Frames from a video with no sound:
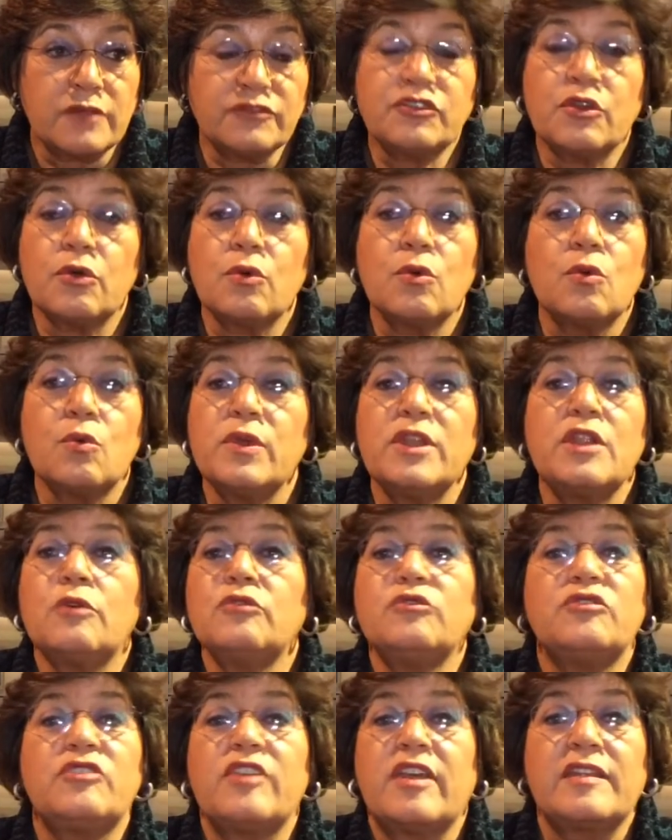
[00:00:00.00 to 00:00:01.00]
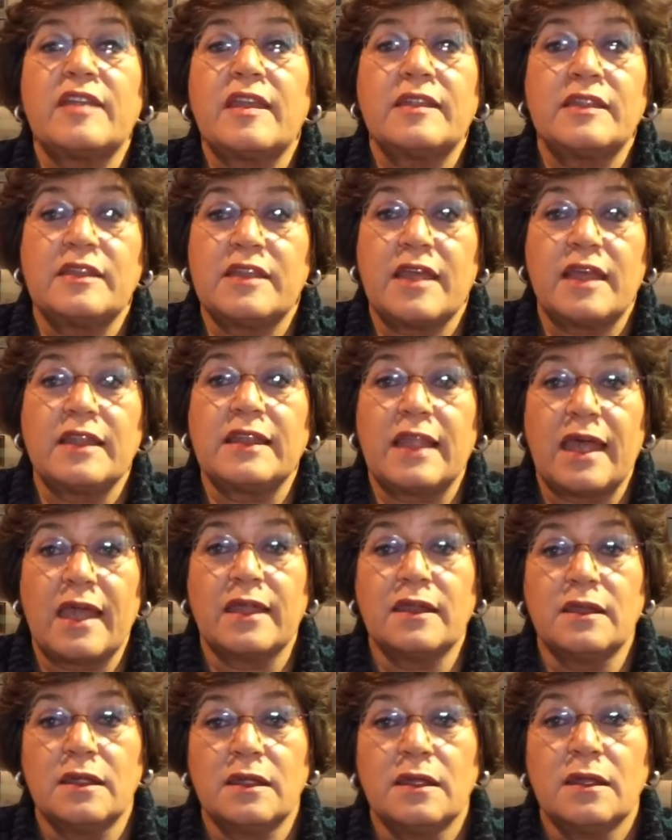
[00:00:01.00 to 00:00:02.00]
So we don't set any
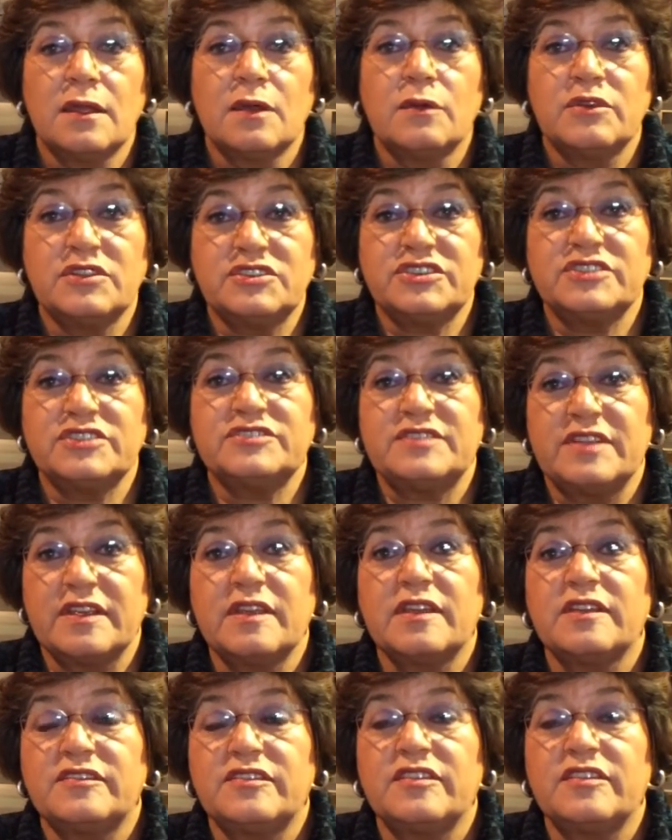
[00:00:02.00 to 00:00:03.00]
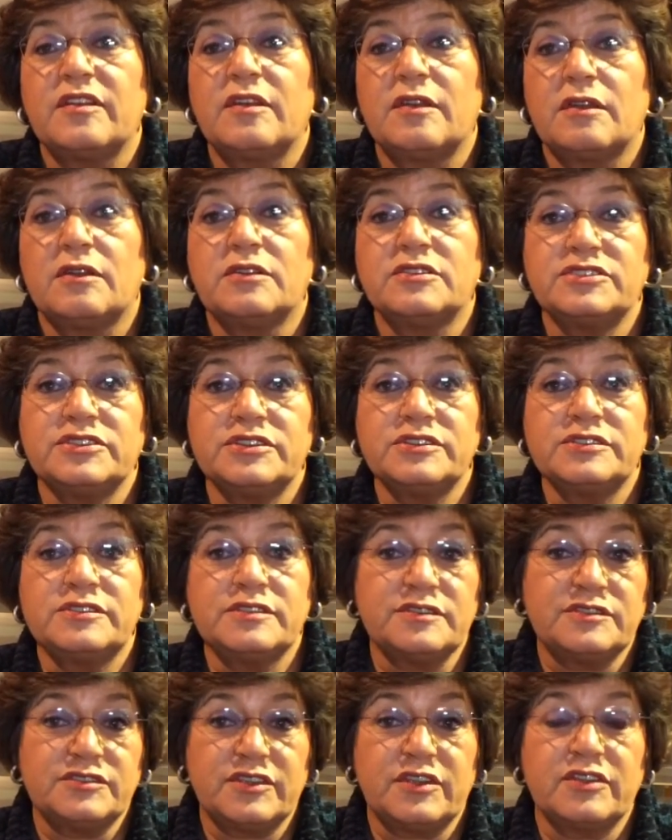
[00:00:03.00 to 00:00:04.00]
deadline. We just think it's urgent.
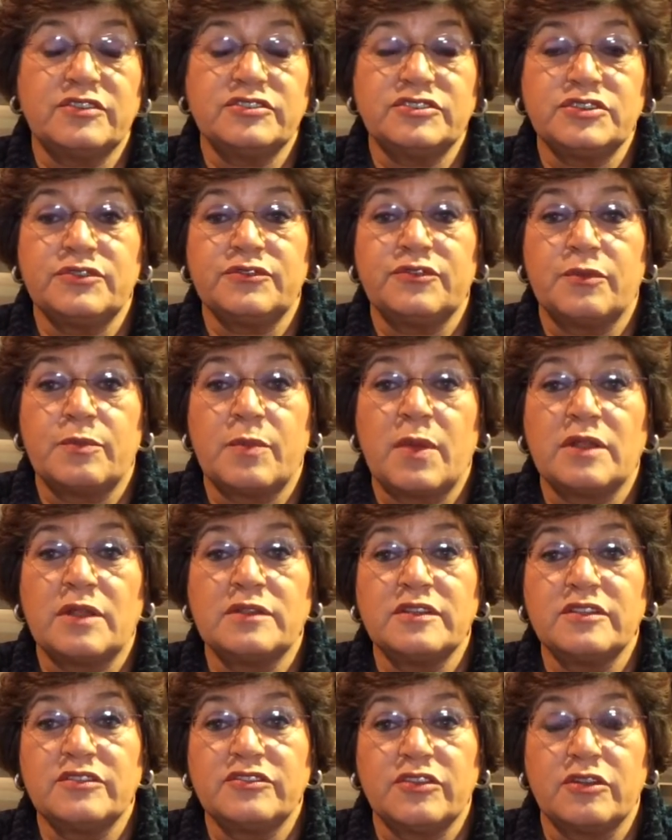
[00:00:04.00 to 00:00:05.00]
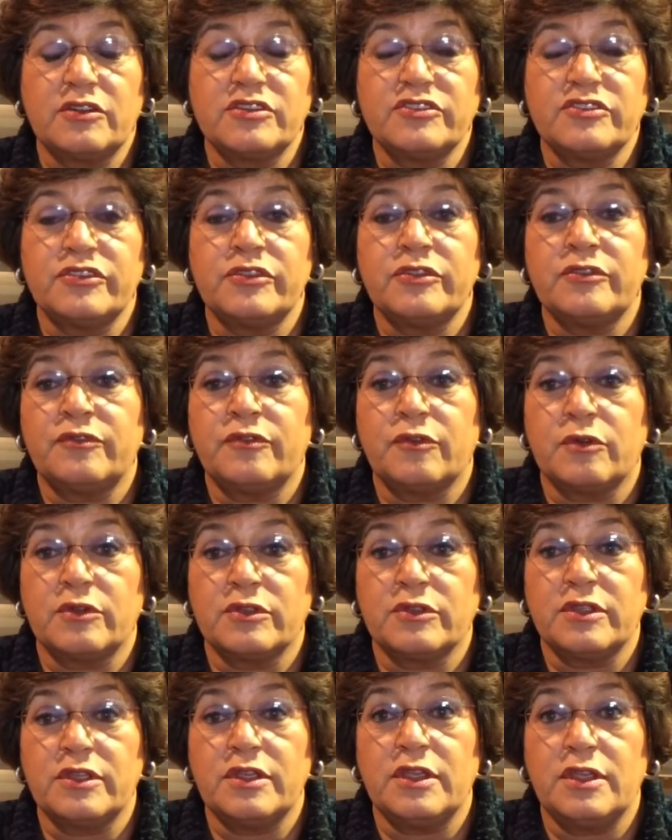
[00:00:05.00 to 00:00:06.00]
It's urgent for Malta, it's urgent for
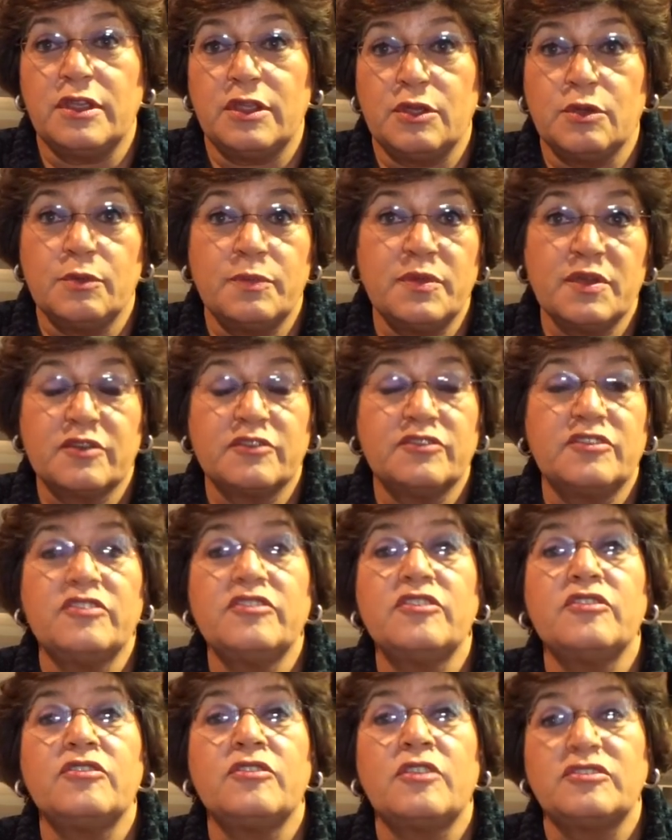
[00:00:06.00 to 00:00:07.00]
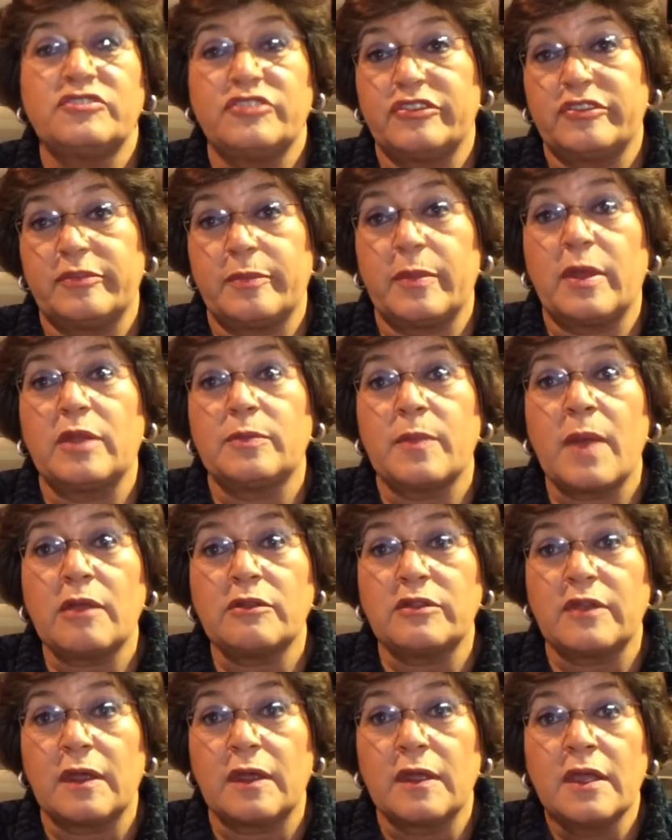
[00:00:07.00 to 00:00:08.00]
the EU, because this is not just about
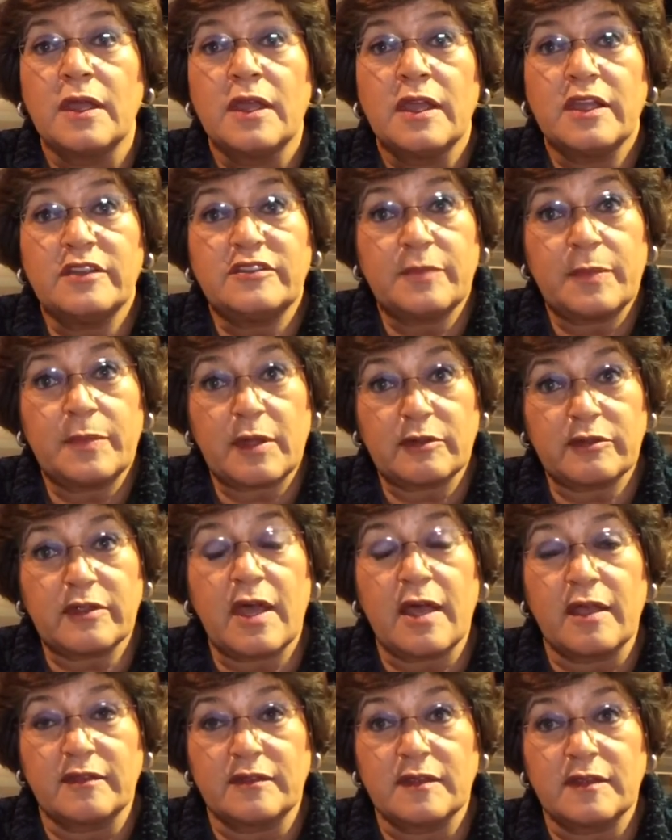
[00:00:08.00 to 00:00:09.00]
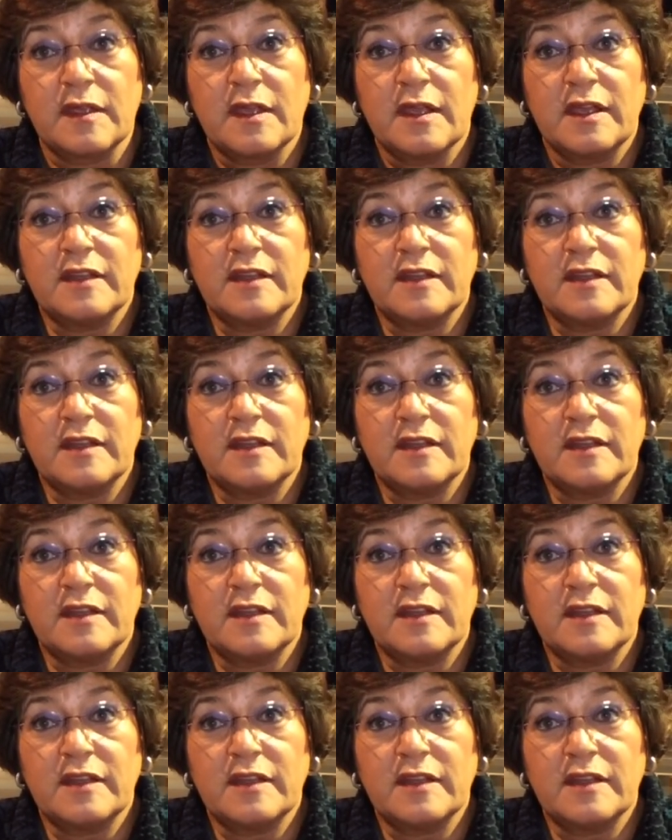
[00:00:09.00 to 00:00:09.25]
Malta, it's about us.